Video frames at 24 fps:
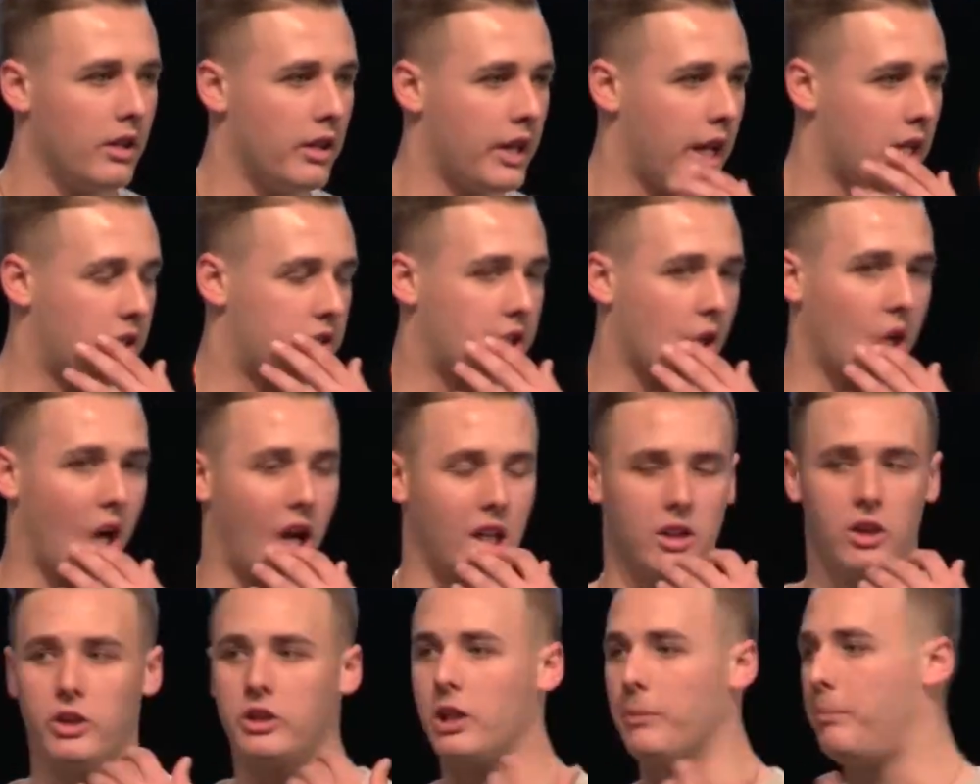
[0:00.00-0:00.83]
And so I
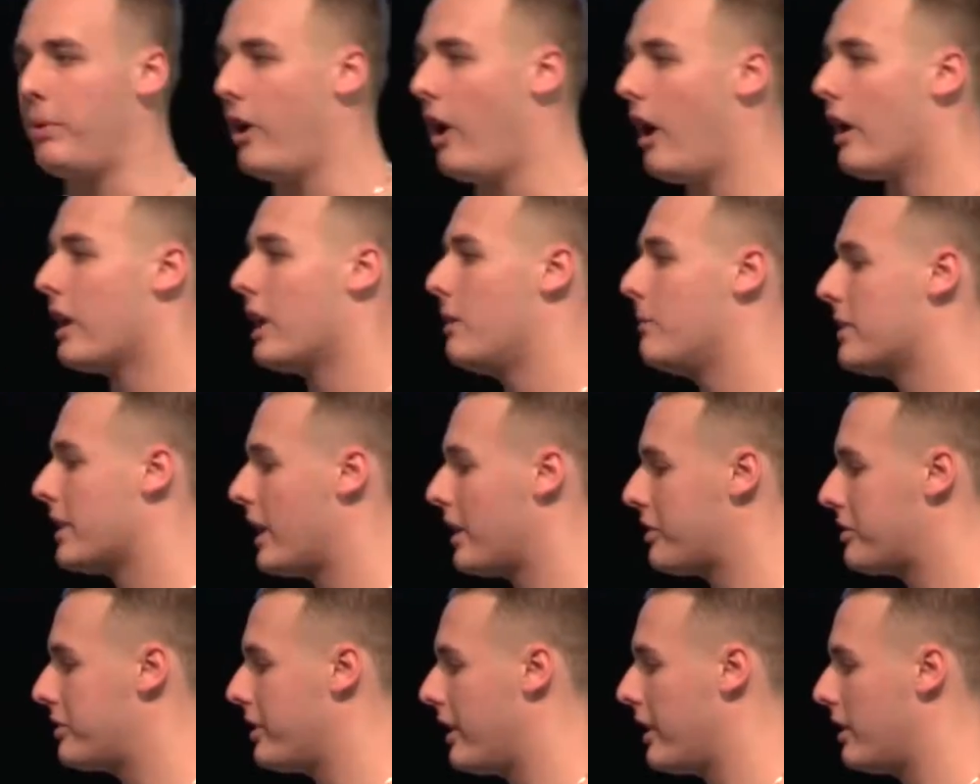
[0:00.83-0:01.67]
look upon him and I
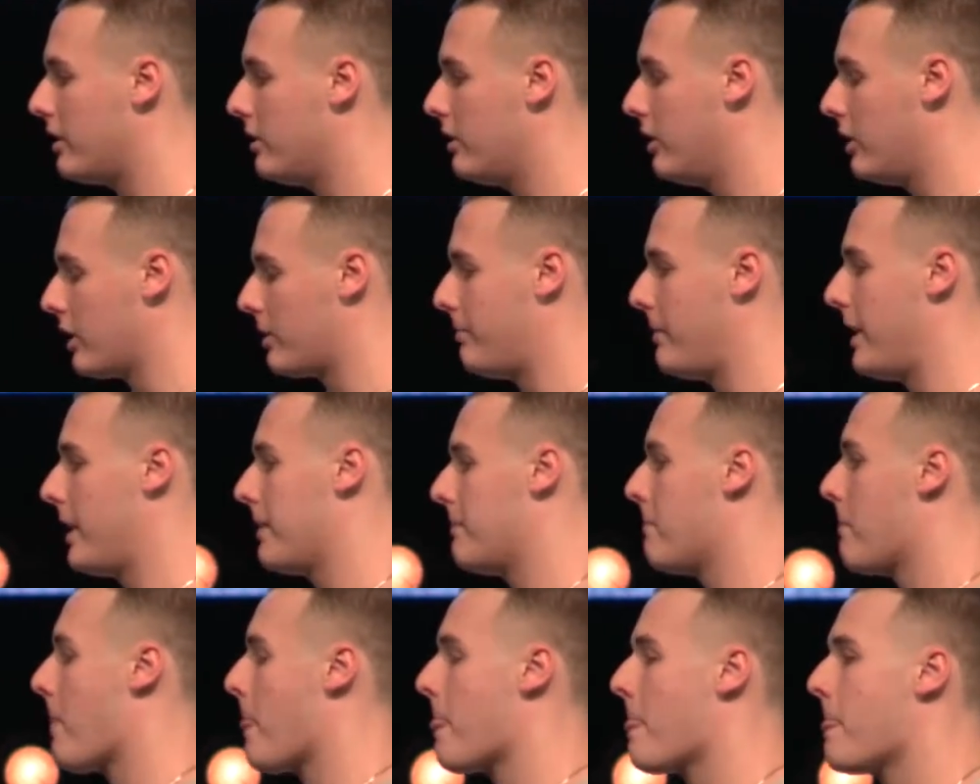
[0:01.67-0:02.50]
say, look, man,
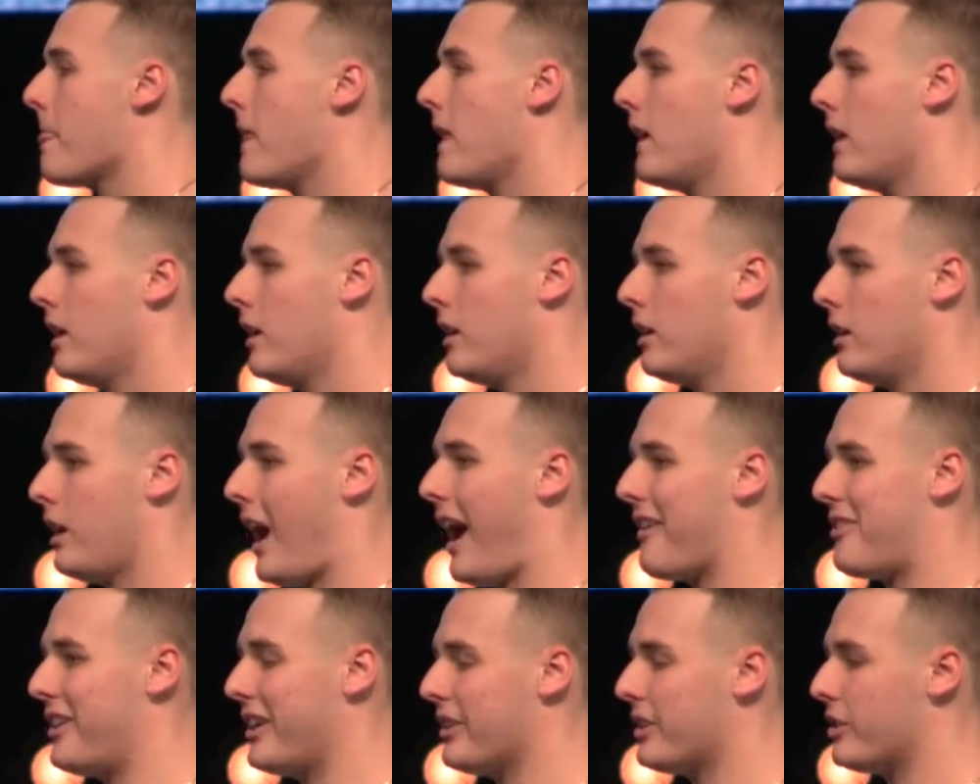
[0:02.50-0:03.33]

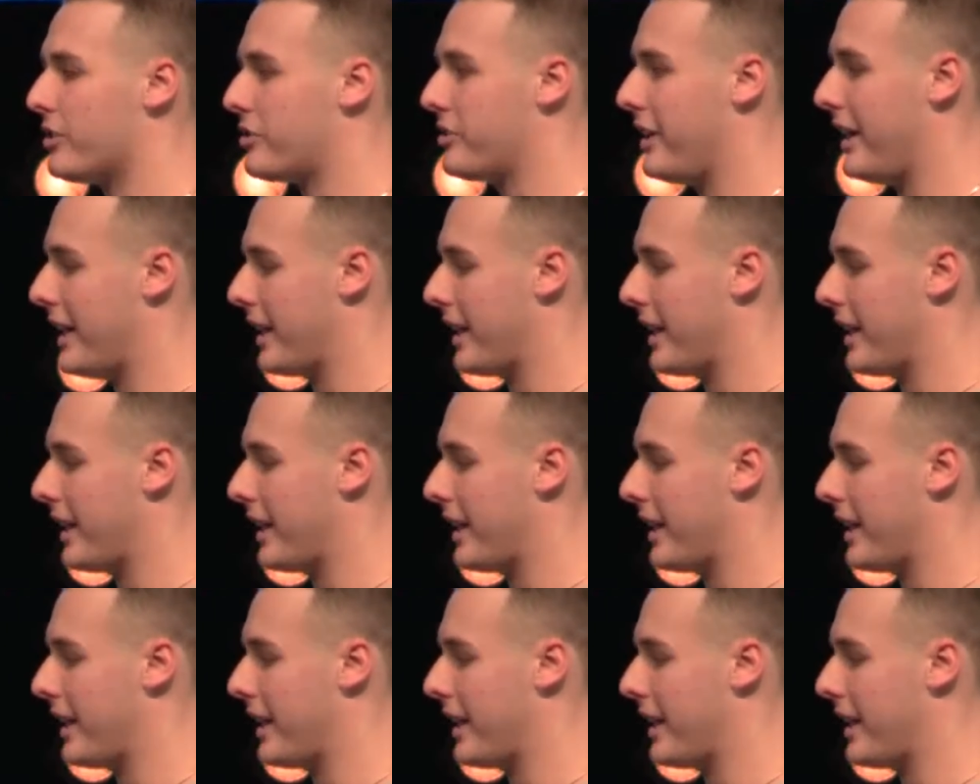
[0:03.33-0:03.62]
I think there's